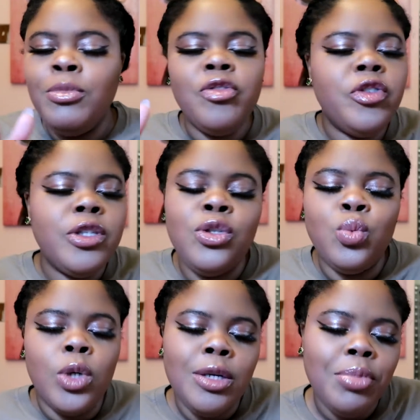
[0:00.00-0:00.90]
But for this
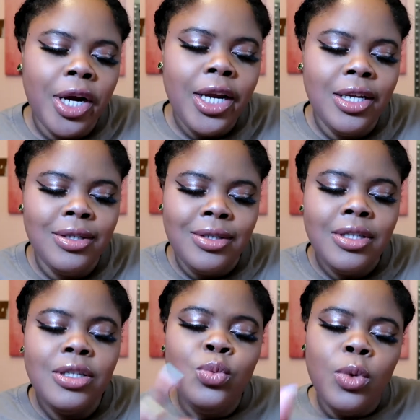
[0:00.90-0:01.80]
one brand,
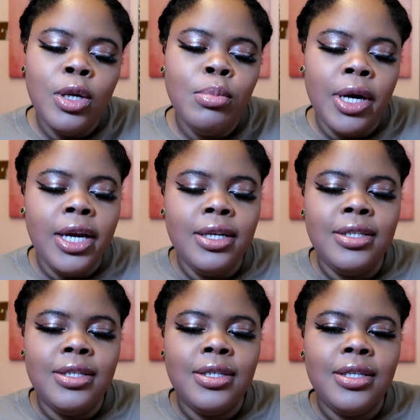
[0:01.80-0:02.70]
this one
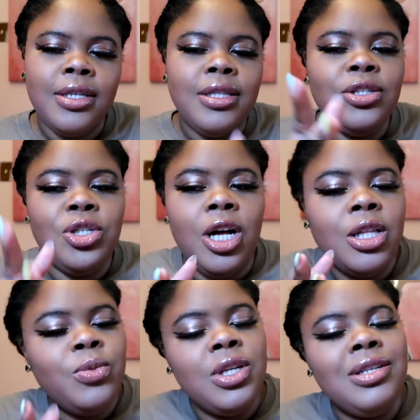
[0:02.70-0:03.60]
brand, the
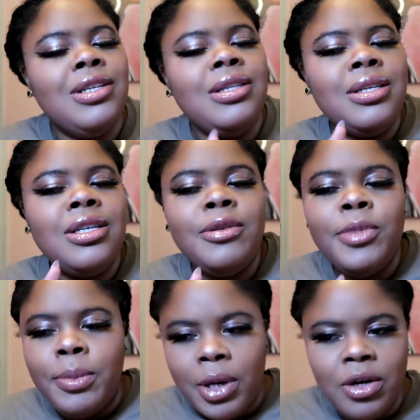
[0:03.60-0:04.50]
chocolate one is a little
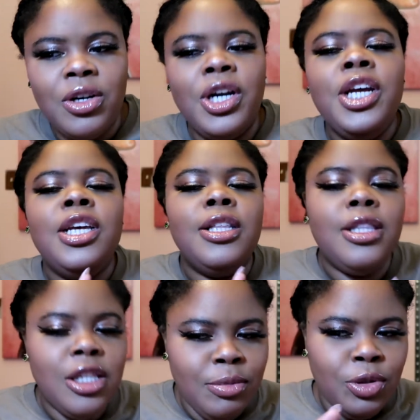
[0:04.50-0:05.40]
bit better than the